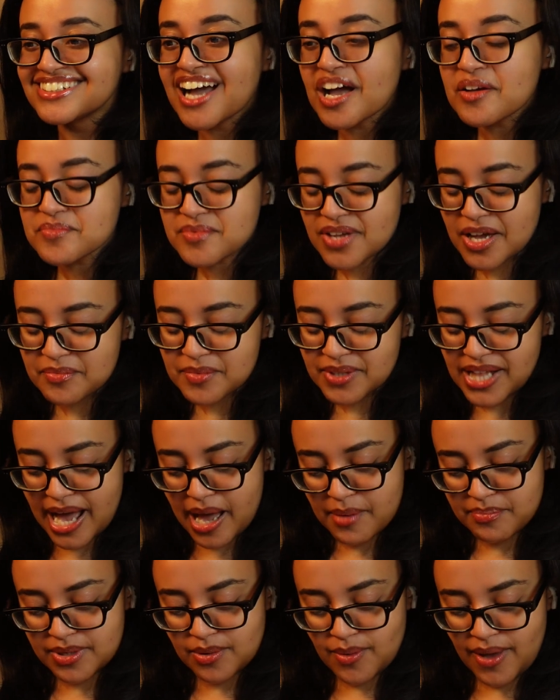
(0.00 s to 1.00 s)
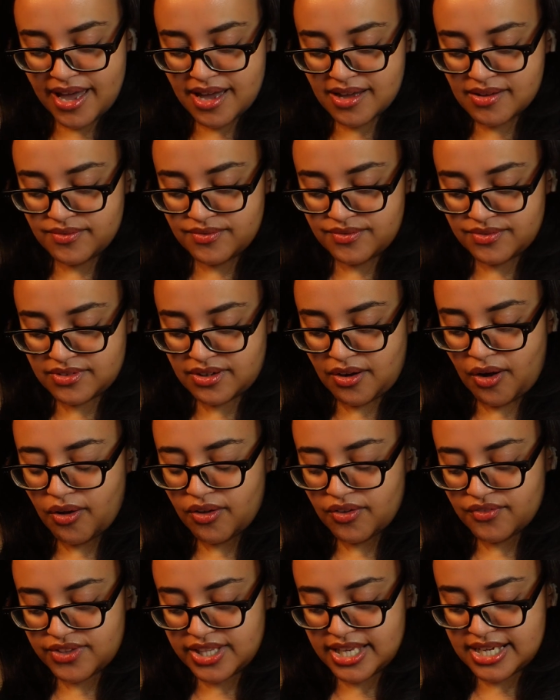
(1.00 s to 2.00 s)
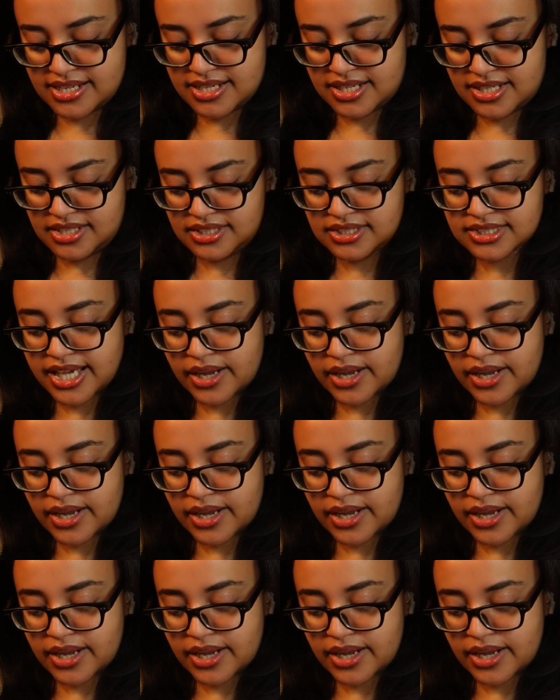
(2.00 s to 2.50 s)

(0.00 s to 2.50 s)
I'm happy we have all of the endings.